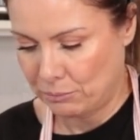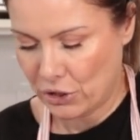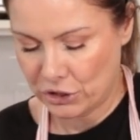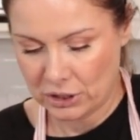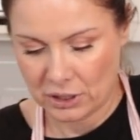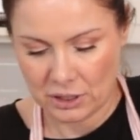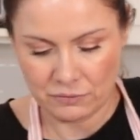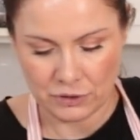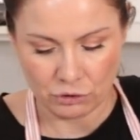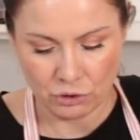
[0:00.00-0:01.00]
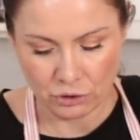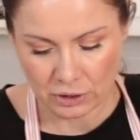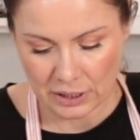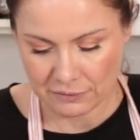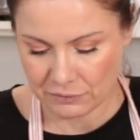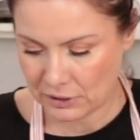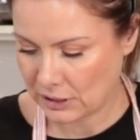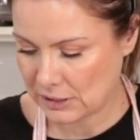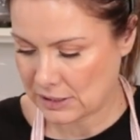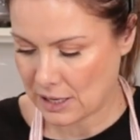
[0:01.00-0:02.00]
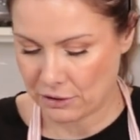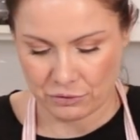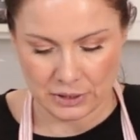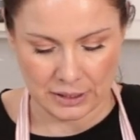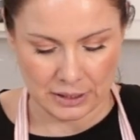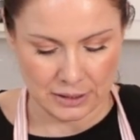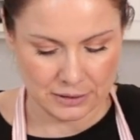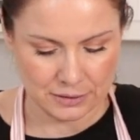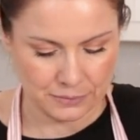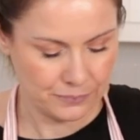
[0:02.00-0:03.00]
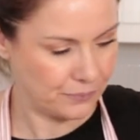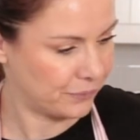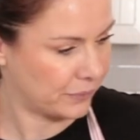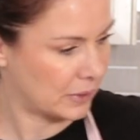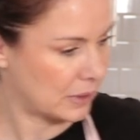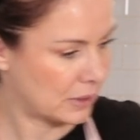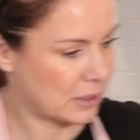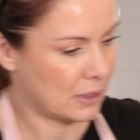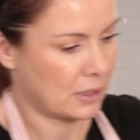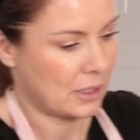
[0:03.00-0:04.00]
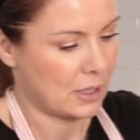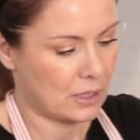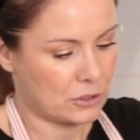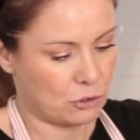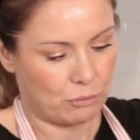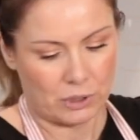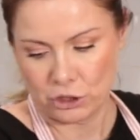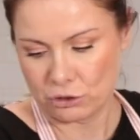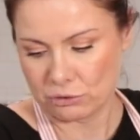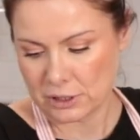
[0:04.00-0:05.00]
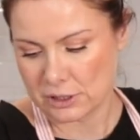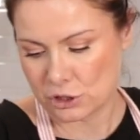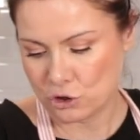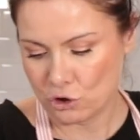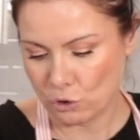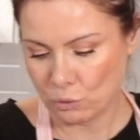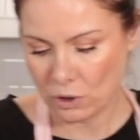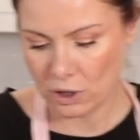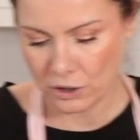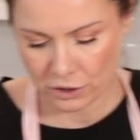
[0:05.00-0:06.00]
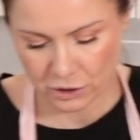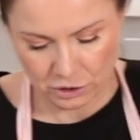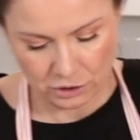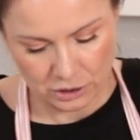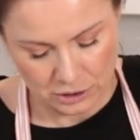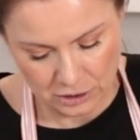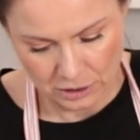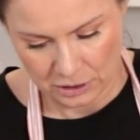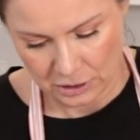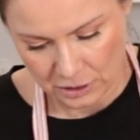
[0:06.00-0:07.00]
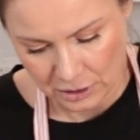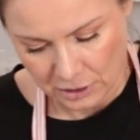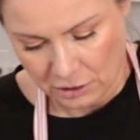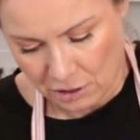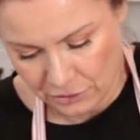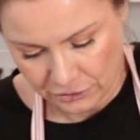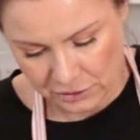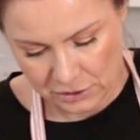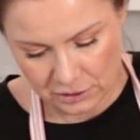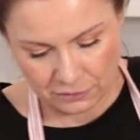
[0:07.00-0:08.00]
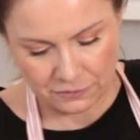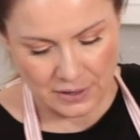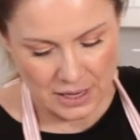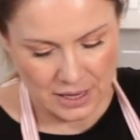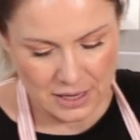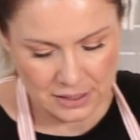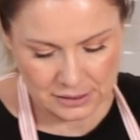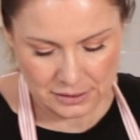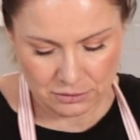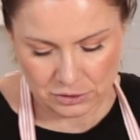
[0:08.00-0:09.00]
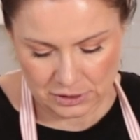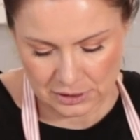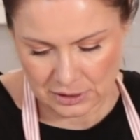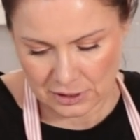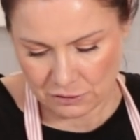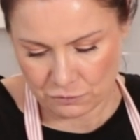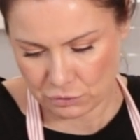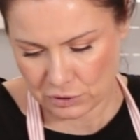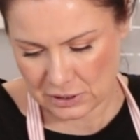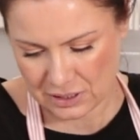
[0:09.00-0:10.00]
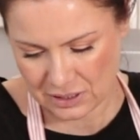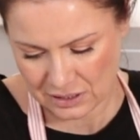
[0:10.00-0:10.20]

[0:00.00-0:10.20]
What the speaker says: brushing it with oil, and we're gonna start grilling it. So make sure there's no water on the surface because that would